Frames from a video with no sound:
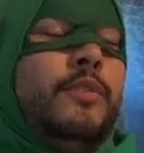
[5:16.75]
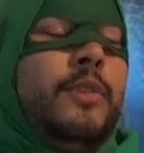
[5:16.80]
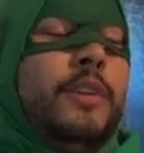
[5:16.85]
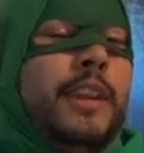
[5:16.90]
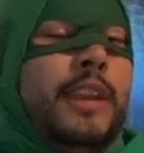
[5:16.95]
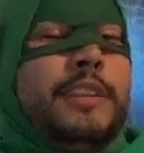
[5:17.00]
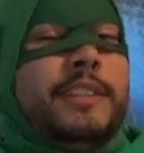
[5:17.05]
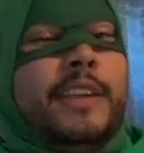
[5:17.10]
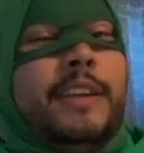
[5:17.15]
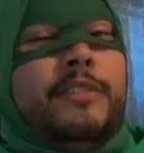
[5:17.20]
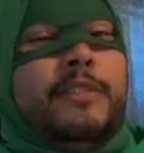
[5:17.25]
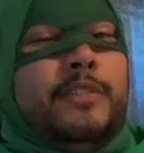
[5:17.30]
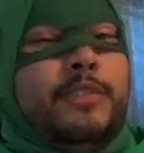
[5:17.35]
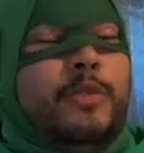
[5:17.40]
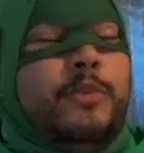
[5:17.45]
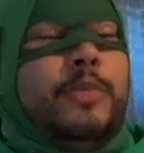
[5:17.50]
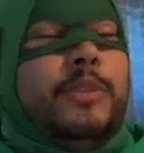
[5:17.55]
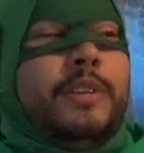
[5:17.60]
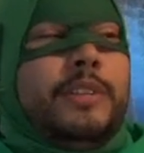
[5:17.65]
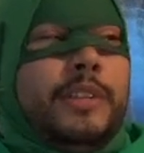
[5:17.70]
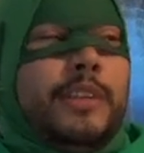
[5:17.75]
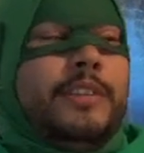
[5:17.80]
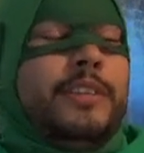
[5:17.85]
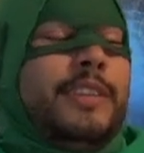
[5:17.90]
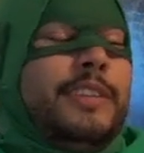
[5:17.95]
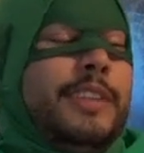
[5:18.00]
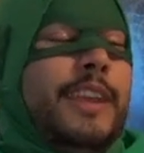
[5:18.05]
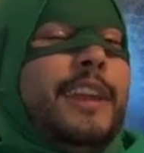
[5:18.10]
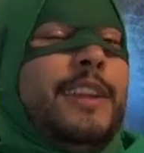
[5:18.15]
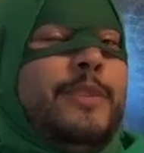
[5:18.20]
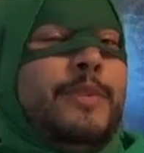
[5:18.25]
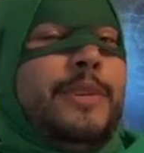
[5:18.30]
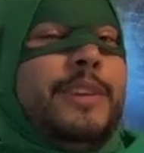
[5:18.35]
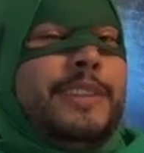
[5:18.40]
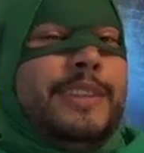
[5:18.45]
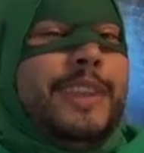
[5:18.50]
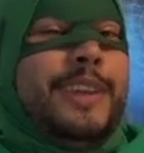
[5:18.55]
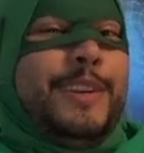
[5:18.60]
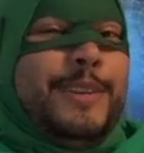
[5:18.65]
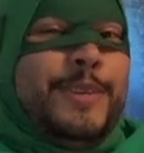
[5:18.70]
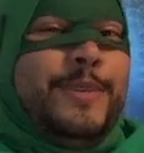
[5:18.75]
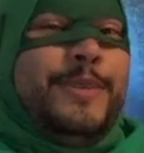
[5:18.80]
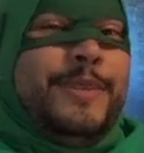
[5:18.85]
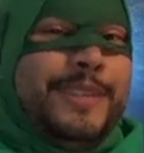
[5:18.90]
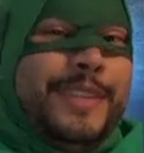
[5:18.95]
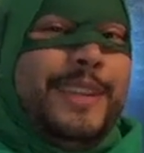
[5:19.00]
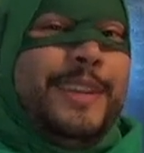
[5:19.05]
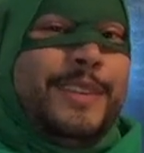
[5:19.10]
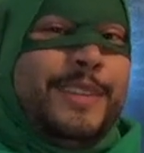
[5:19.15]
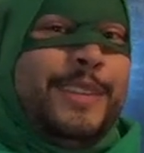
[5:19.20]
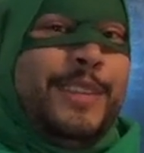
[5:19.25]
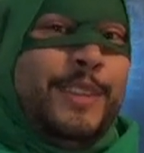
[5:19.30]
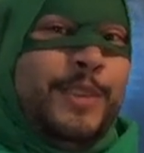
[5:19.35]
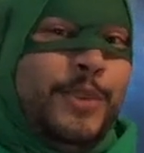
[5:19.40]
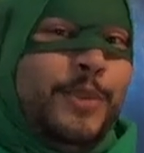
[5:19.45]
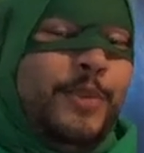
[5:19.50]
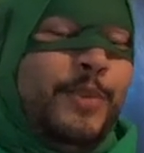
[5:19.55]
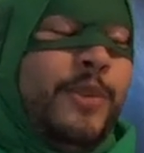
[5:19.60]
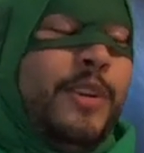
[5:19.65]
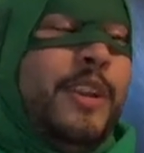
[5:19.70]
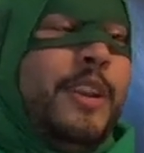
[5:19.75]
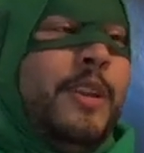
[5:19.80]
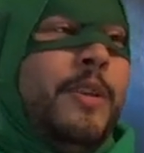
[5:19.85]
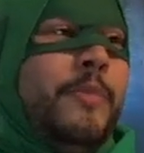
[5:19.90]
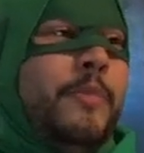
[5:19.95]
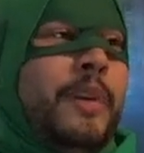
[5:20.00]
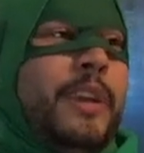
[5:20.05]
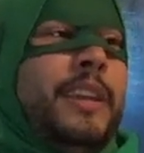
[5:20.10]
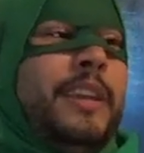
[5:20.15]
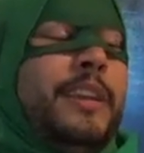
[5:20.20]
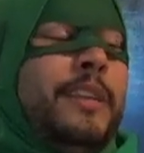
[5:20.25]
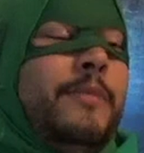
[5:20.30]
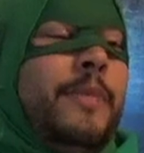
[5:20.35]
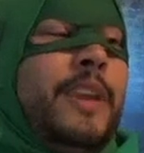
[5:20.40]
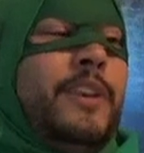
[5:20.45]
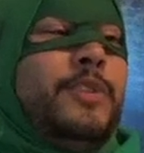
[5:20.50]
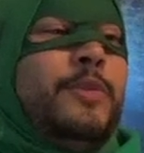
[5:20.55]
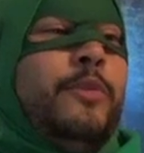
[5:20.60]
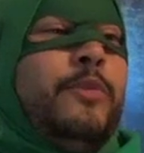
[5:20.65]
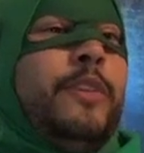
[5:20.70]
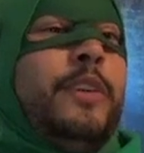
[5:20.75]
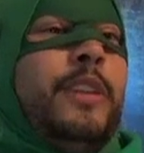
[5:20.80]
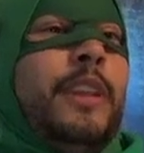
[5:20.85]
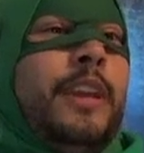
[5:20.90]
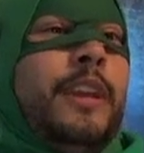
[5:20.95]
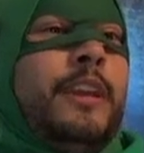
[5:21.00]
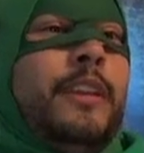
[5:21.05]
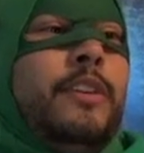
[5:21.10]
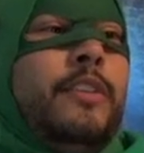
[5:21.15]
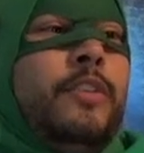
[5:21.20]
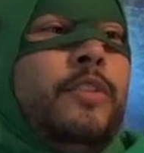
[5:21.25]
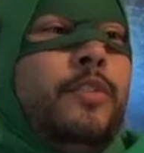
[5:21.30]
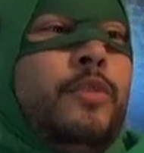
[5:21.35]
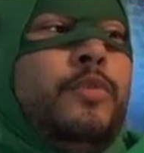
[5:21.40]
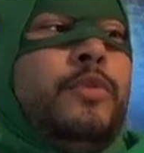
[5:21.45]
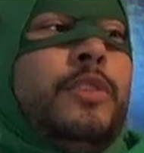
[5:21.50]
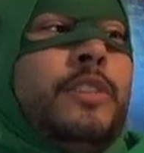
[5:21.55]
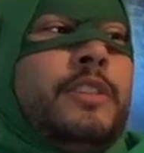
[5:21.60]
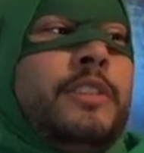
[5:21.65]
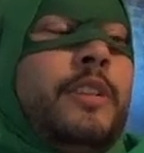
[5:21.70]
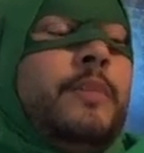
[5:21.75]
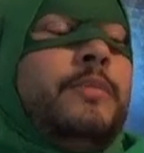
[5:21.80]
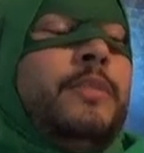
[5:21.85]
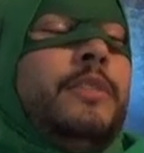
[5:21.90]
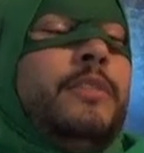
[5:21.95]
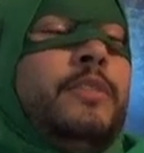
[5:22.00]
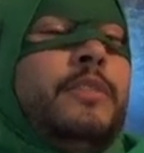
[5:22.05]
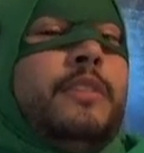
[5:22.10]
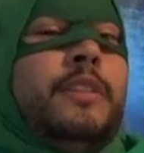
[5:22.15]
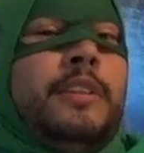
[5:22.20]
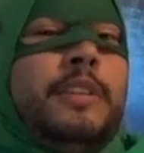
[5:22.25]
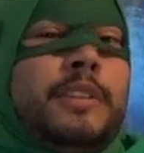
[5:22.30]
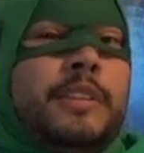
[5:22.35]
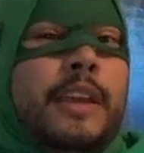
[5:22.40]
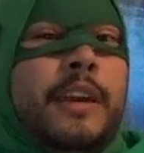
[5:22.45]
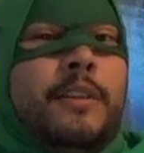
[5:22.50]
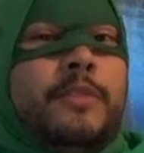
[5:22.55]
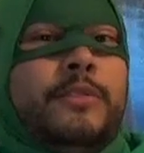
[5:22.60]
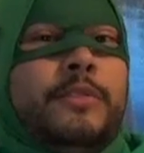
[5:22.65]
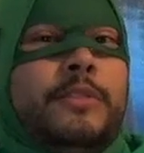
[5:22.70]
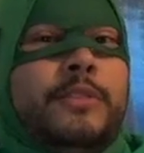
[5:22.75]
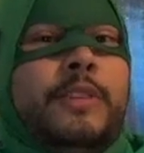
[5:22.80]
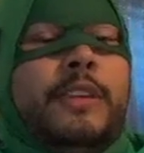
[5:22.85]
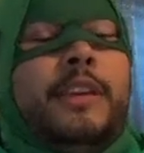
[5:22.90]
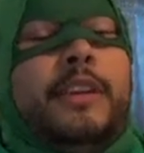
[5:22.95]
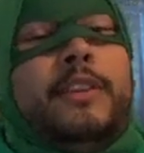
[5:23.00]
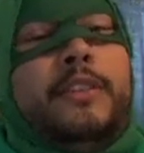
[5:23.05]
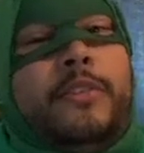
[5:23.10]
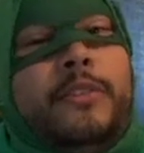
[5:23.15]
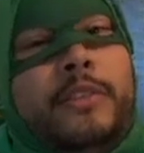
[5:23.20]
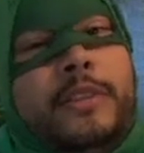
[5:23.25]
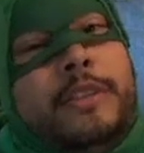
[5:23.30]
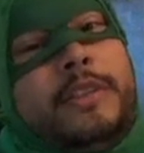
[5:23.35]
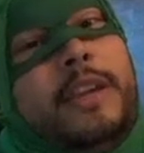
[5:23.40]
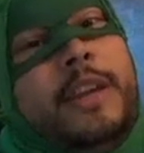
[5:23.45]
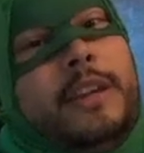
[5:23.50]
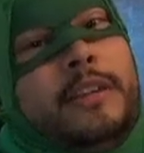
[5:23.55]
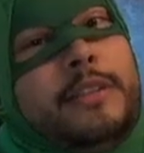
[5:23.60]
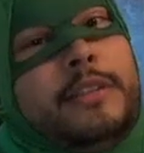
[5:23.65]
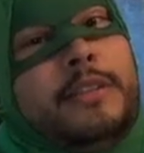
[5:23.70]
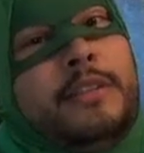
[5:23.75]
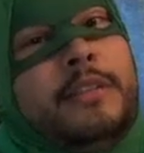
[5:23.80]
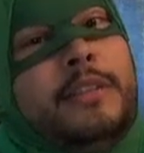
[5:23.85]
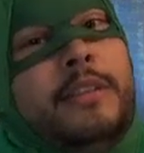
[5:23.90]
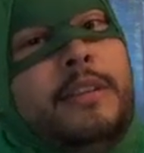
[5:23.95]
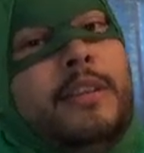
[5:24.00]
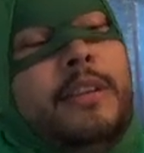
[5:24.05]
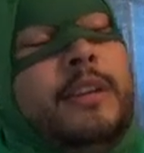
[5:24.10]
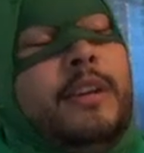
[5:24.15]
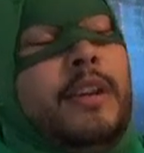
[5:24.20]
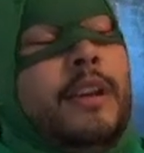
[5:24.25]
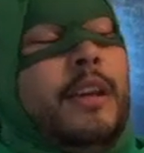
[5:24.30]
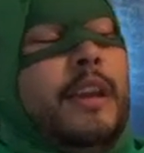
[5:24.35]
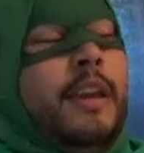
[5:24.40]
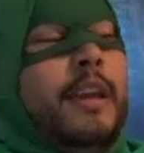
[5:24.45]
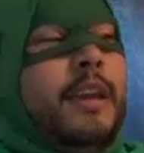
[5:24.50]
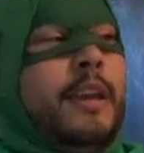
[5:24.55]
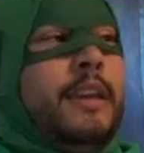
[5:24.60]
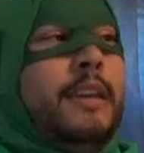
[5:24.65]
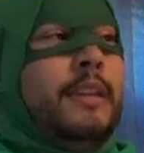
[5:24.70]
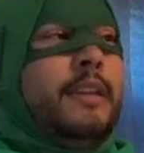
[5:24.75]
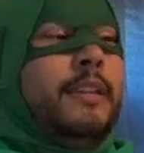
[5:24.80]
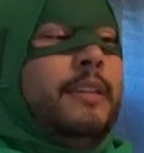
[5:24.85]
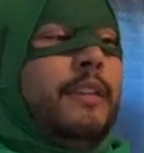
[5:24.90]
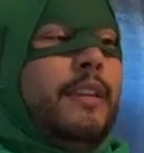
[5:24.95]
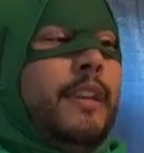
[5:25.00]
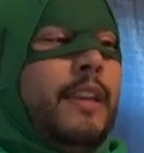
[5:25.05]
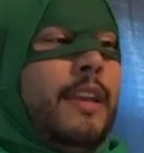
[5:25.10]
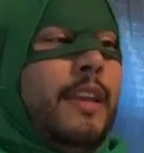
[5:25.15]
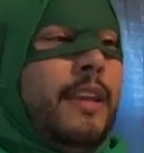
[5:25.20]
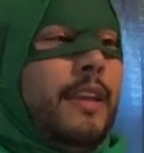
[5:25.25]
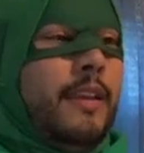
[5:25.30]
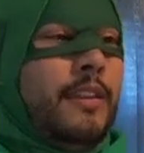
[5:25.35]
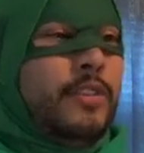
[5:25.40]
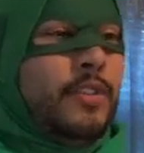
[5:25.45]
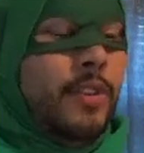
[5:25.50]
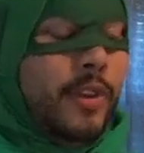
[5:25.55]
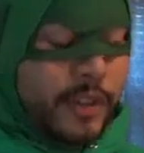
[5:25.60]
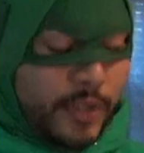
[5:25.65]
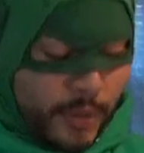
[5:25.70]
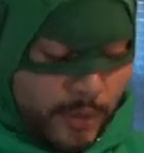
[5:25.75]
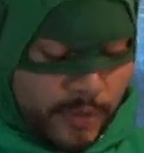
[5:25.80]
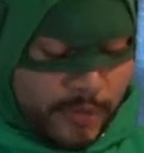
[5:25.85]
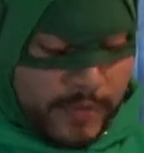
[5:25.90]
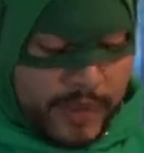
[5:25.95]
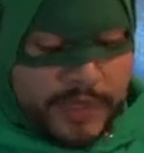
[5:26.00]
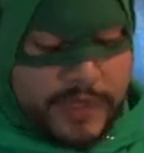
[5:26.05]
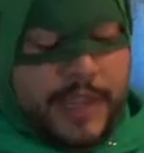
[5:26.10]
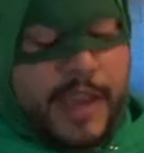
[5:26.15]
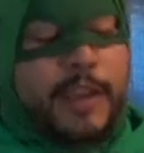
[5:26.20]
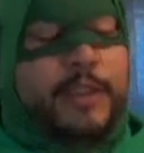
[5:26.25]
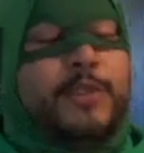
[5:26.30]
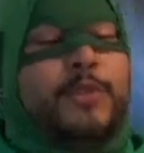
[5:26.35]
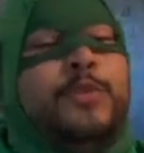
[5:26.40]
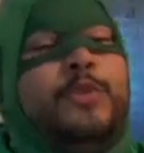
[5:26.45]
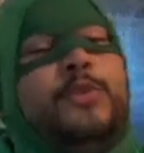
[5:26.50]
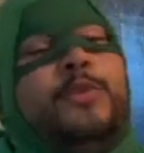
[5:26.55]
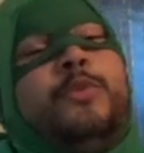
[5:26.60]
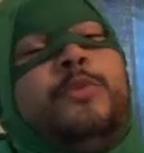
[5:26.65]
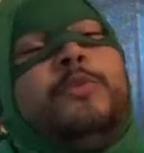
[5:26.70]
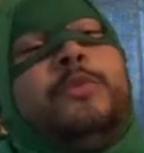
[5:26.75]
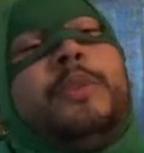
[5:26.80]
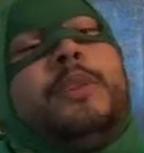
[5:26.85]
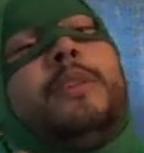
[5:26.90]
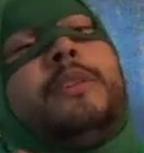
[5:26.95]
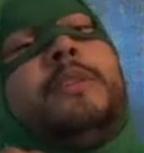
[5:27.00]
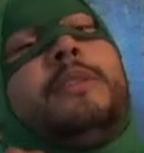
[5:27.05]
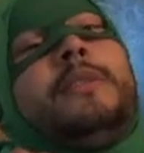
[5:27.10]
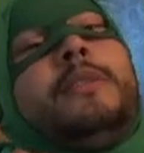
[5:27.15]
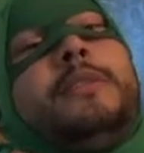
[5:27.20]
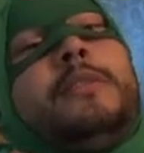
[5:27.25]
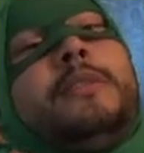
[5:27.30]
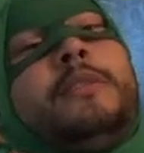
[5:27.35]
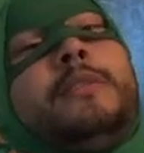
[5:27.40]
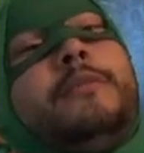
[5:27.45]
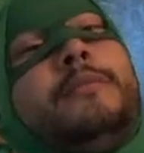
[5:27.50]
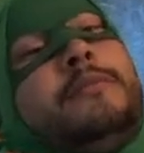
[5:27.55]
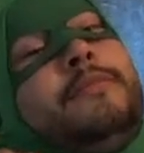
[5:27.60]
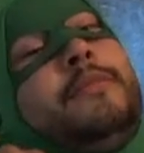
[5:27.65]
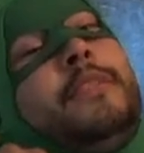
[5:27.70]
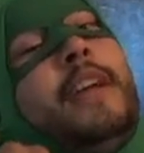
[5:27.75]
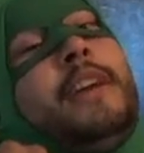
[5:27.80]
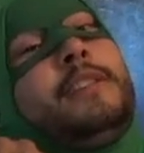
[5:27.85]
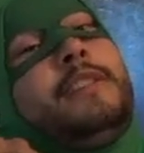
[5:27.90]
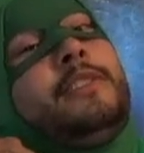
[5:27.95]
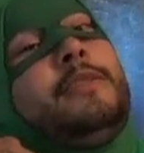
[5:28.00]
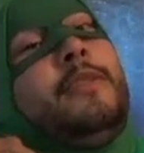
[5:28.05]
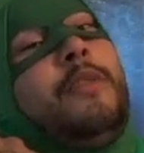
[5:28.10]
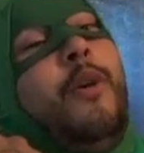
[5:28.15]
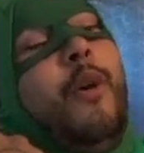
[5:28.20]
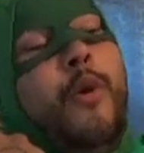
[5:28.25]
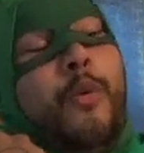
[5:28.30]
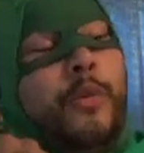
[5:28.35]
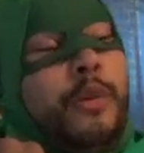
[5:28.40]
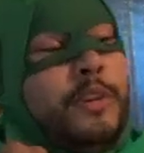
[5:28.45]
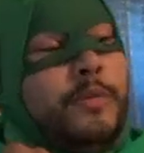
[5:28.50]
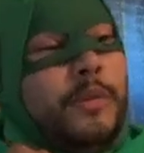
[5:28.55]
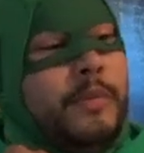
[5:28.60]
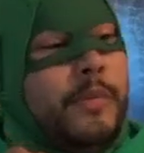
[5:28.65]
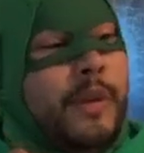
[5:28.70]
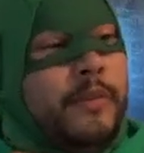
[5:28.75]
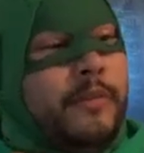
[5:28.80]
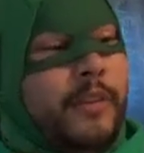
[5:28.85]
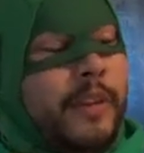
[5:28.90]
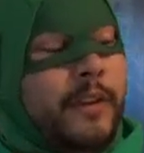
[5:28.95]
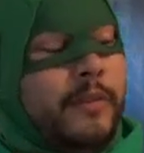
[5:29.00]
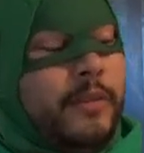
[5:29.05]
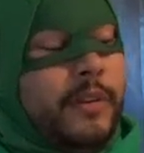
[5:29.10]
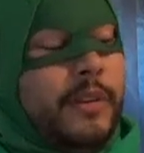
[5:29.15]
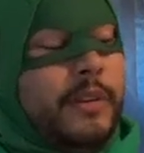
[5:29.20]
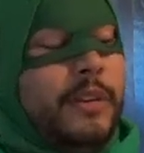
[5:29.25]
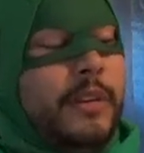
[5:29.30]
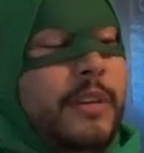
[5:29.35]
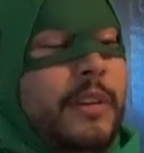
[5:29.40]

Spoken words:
And that sounds stupid because that's exactly what he's there to do. He's there to see you. But he makes you feel like you just stepped into his house and you're his guest. And so I showed him my tattoo because Flash has always been my favorite.